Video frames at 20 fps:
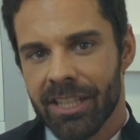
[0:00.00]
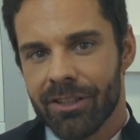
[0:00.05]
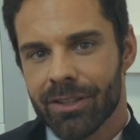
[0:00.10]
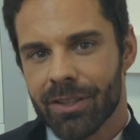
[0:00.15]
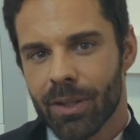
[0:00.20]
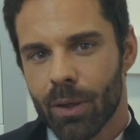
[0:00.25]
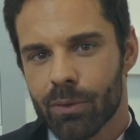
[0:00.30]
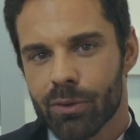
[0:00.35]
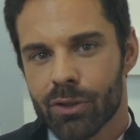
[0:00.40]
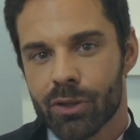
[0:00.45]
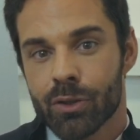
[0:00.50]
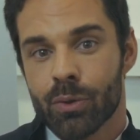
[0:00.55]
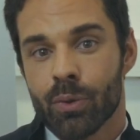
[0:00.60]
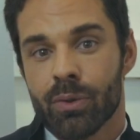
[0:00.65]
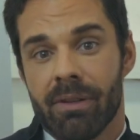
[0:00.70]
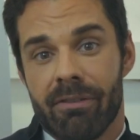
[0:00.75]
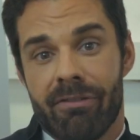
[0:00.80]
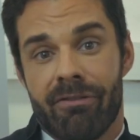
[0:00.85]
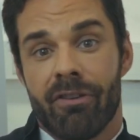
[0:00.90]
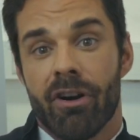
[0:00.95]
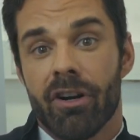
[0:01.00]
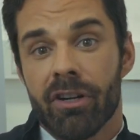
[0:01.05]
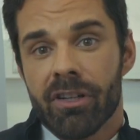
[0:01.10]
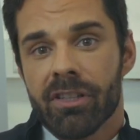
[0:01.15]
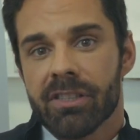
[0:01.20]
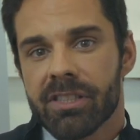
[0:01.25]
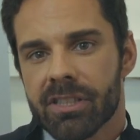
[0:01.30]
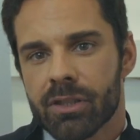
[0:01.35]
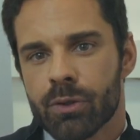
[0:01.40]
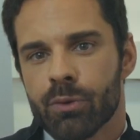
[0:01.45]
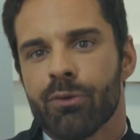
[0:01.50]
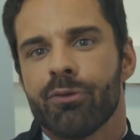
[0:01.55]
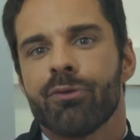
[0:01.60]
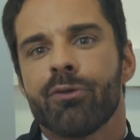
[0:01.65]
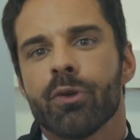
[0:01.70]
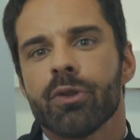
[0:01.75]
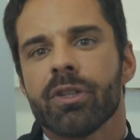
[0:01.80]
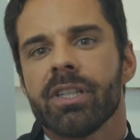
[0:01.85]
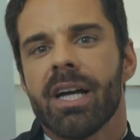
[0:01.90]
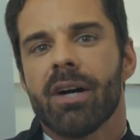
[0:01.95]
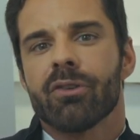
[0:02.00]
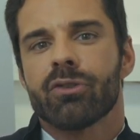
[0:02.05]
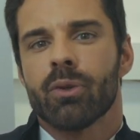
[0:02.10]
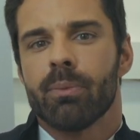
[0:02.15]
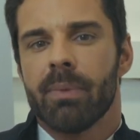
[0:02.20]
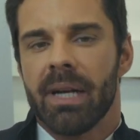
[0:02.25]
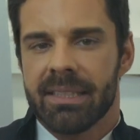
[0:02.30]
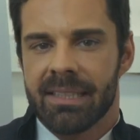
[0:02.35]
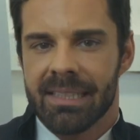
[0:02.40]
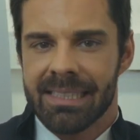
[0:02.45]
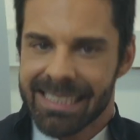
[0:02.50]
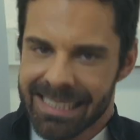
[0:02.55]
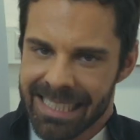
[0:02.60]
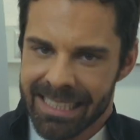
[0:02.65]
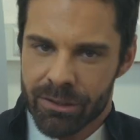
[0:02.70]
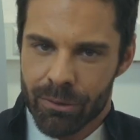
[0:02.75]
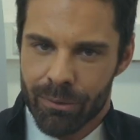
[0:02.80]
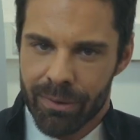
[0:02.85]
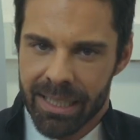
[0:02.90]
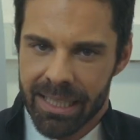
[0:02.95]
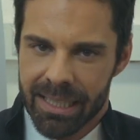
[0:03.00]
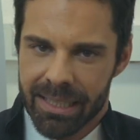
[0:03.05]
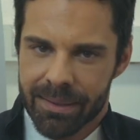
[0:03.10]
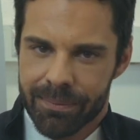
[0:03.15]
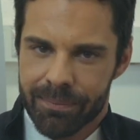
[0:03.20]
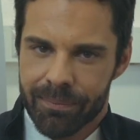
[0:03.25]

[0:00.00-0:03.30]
it goes to the furnace to fully automated sintering.